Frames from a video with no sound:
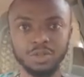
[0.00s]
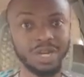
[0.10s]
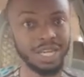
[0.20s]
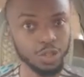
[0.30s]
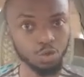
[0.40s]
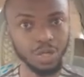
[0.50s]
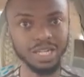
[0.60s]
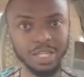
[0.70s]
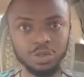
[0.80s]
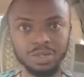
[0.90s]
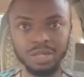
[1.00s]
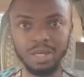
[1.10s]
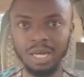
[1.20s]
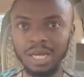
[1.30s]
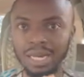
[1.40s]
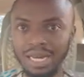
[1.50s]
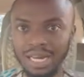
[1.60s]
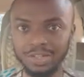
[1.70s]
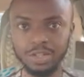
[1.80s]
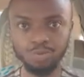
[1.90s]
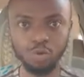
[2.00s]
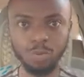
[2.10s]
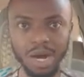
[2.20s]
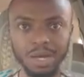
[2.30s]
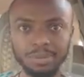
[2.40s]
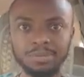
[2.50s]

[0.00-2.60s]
So let's get straight into the lesson proper.